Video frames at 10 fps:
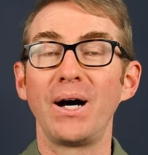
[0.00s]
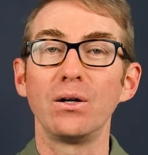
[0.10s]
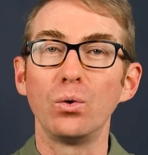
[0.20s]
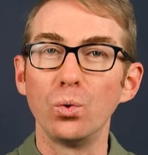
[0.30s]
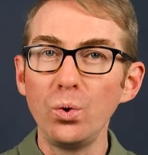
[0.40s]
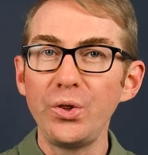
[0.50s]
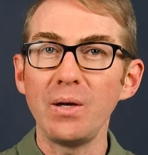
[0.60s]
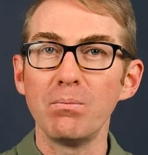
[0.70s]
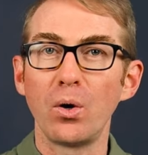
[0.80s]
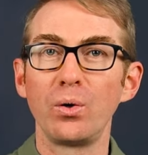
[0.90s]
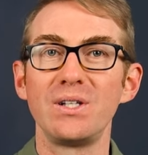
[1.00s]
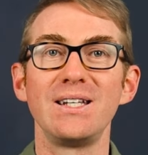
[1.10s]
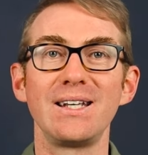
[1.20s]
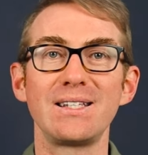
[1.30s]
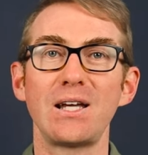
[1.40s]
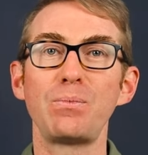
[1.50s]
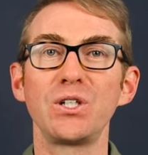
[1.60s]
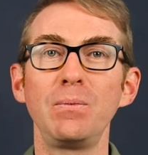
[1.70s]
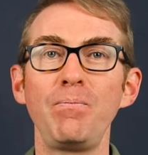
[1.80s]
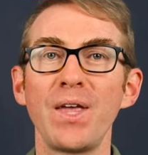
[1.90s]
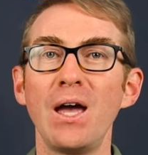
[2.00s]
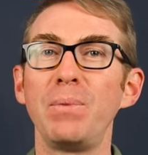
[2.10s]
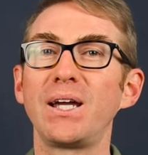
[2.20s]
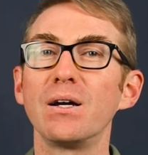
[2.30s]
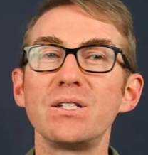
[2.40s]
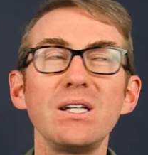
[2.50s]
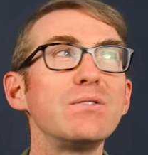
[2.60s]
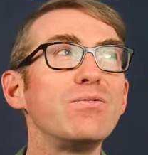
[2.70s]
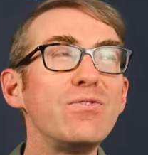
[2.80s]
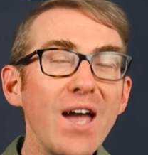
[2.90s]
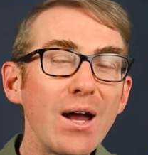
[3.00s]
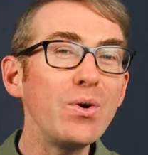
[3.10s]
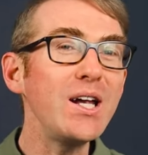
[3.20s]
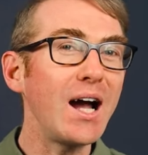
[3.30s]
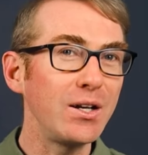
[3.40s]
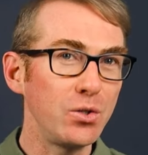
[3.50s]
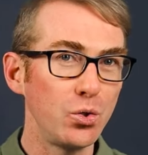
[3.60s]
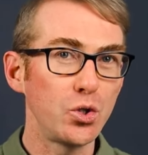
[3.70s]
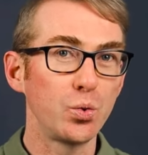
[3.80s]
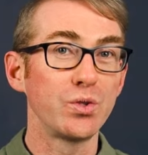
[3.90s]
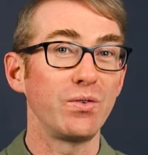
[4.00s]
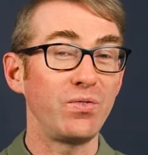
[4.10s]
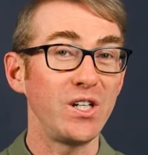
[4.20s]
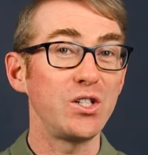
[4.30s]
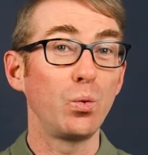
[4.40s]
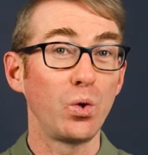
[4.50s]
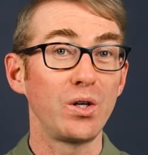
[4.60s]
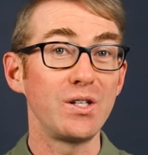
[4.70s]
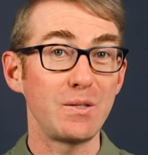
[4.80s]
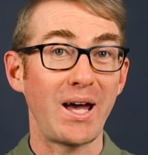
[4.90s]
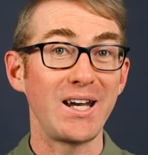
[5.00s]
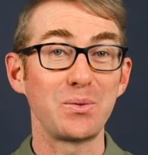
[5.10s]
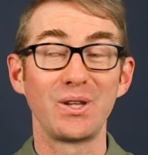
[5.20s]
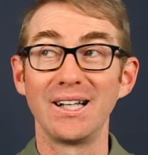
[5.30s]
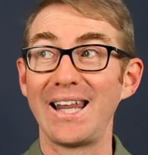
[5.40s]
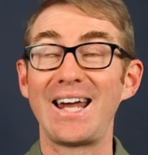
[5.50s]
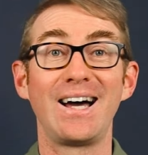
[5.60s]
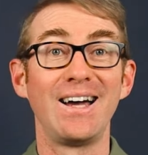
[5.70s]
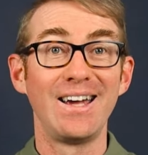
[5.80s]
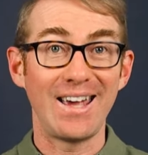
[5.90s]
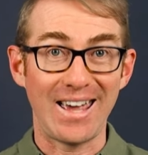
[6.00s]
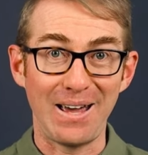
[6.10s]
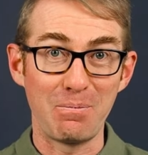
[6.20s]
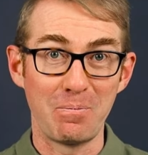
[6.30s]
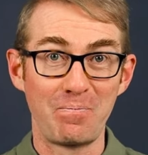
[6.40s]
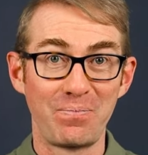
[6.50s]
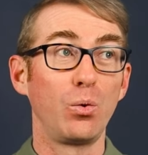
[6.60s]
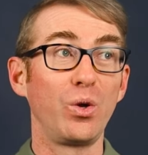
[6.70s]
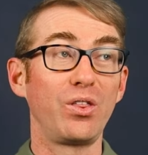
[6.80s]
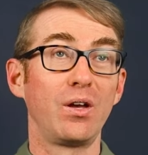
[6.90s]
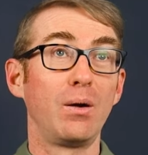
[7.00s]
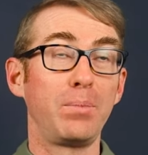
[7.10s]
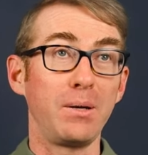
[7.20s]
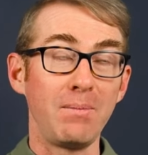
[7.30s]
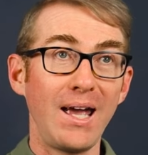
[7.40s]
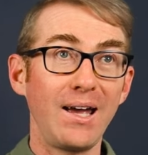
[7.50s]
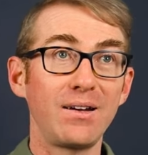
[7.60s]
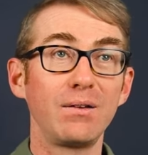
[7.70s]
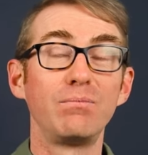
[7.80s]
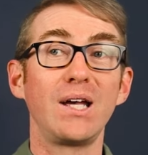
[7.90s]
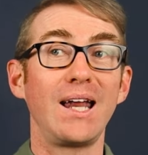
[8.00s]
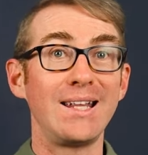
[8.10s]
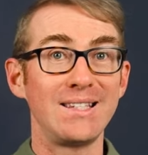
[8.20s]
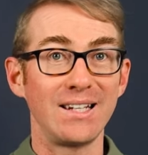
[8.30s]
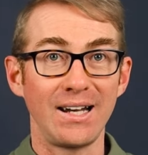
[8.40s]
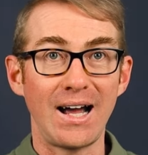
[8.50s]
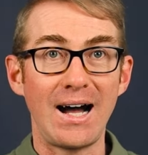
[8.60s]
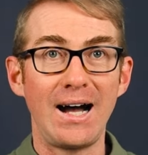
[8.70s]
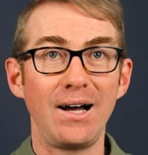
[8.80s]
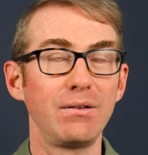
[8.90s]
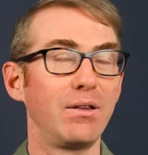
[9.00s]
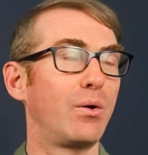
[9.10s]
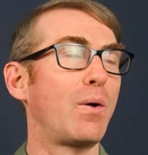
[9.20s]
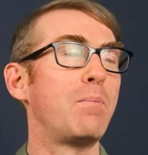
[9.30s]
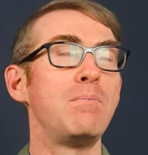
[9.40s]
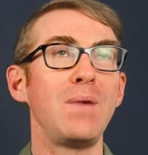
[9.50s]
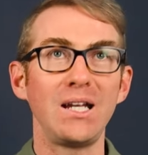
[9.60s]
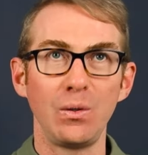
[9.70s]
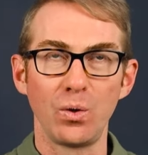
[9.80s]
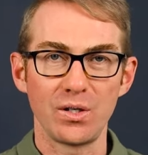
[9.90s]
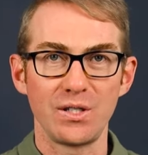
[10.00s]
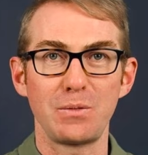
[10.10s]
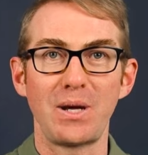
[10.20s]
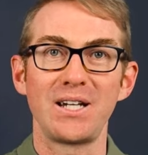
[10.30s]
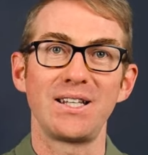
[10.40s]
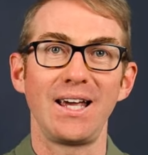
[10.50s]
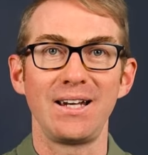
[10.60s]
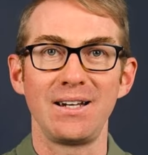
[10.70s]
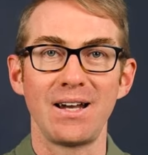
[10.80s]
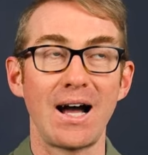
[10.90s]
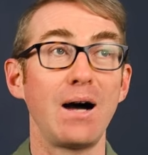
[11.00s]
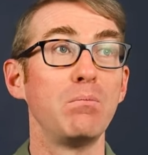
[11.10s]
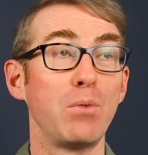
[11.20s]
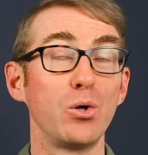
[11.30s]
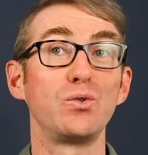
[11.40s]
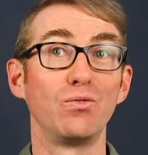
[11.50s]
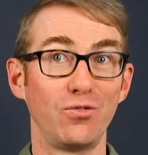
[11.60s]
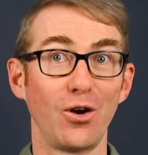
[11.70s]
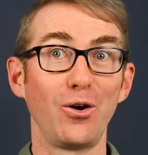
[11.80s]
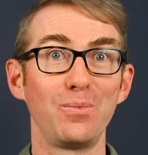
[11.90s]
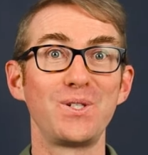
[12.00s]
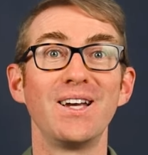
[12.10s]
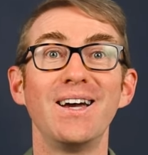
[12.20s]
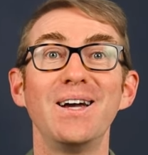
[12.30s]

but último is an exception because it is very unusual to finish a word in Spanish with the letter M. You know, with primer, it ends in an R. There are many words in Spanish that end in R. Most verbs